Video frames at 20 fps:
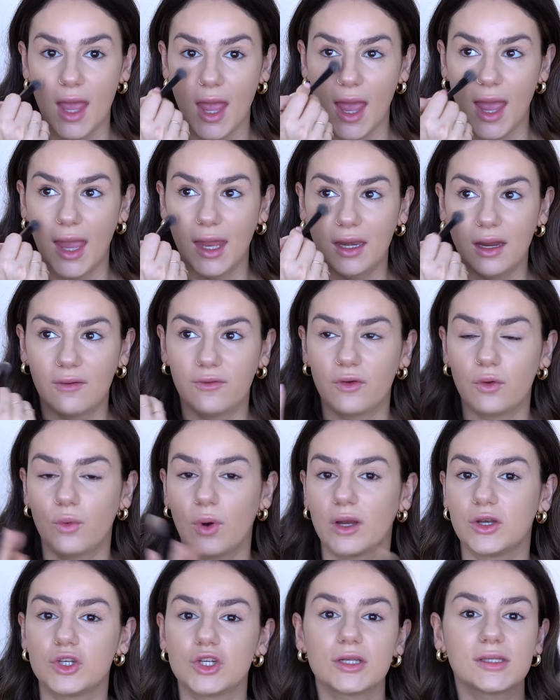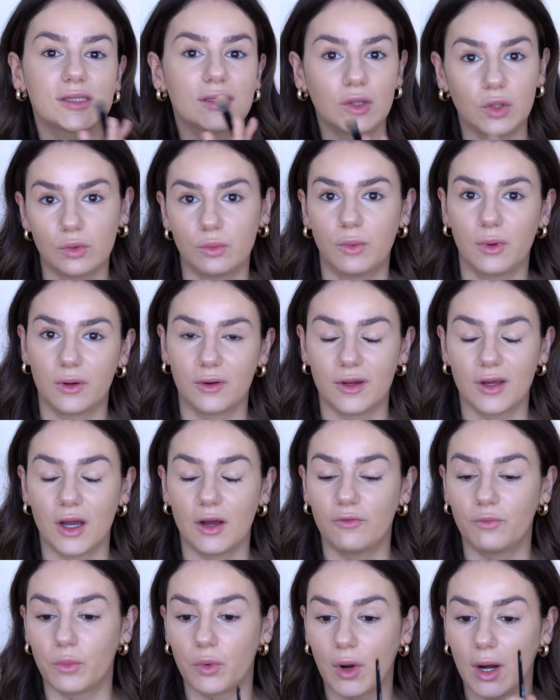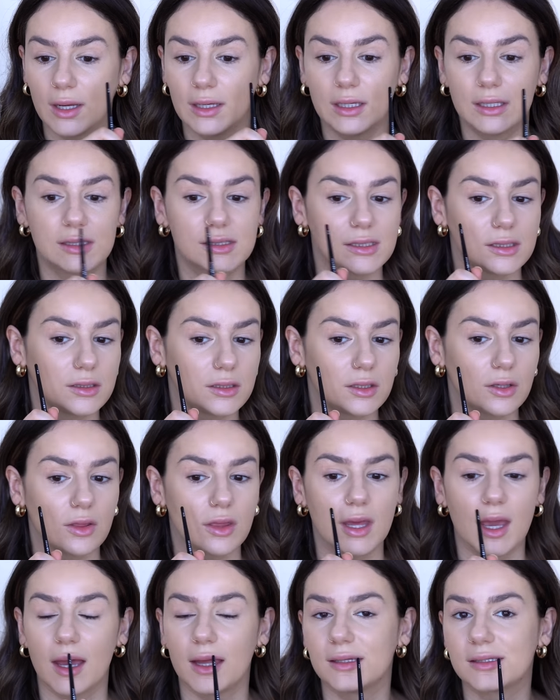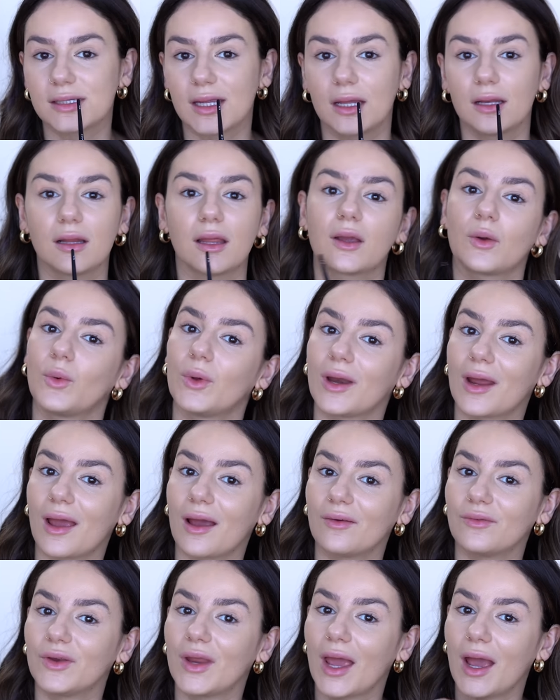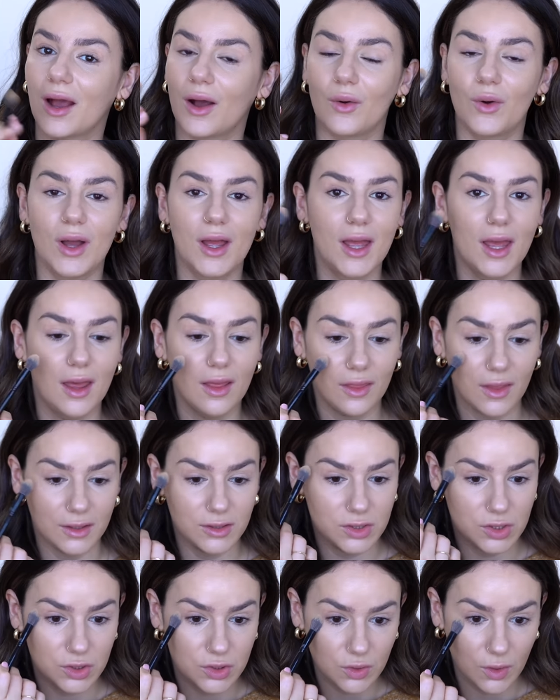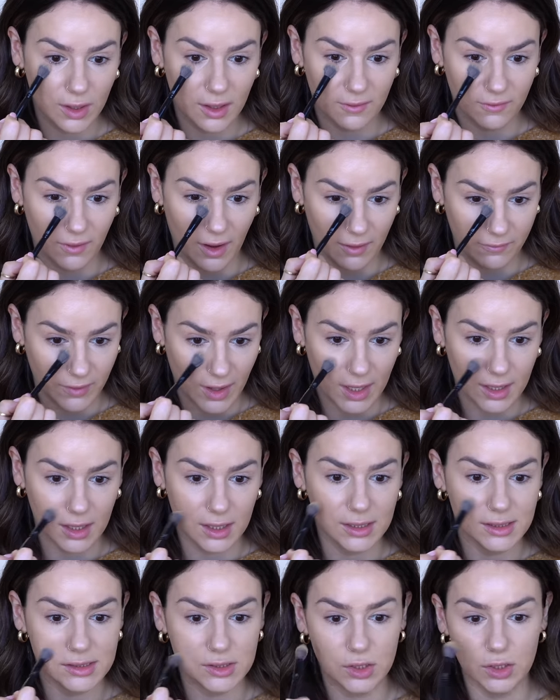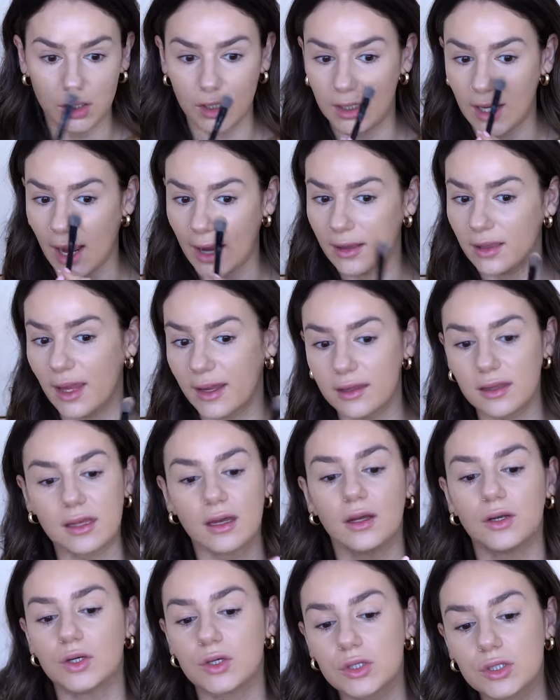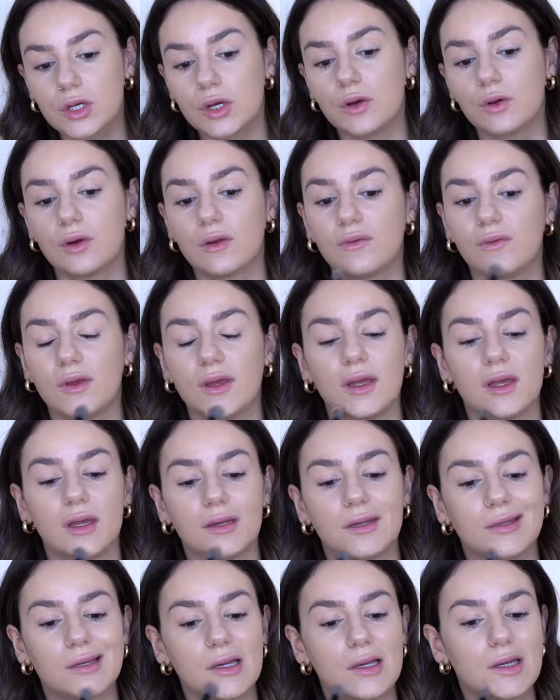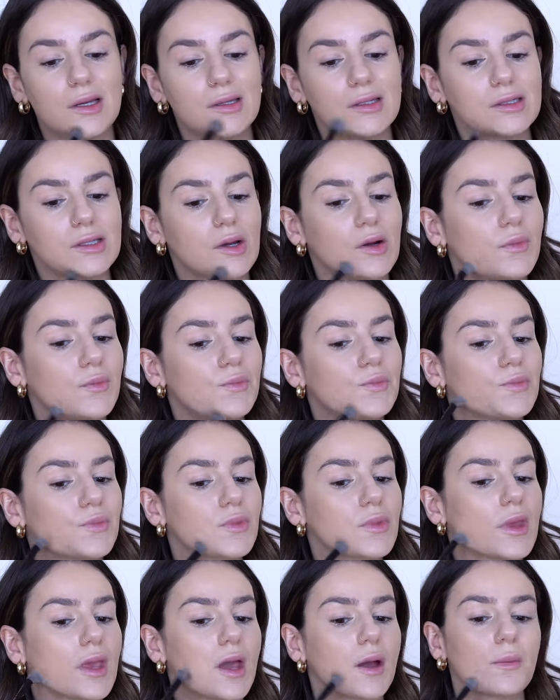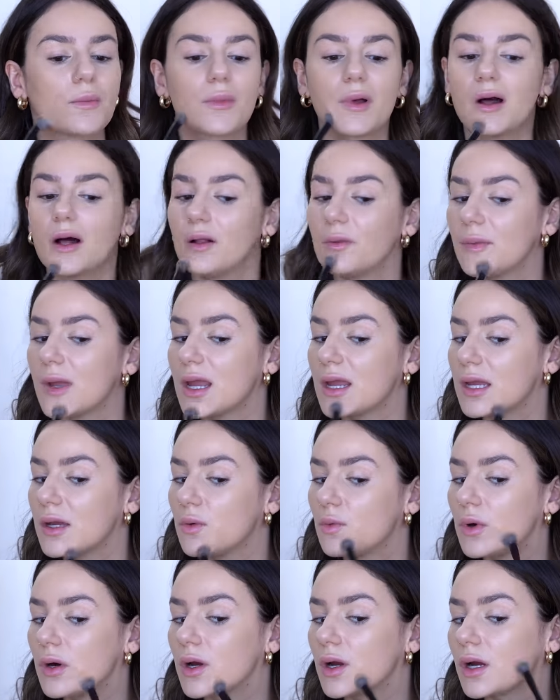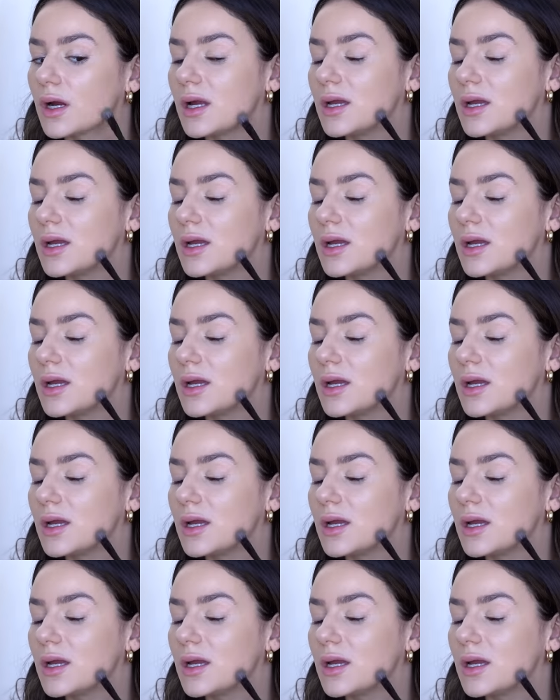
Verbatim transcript: And if you want just a little bit of brightness under the eyes, kind of like what I have now, then 225 N is good. I like the undertone of it. So yeah, I'll make it work.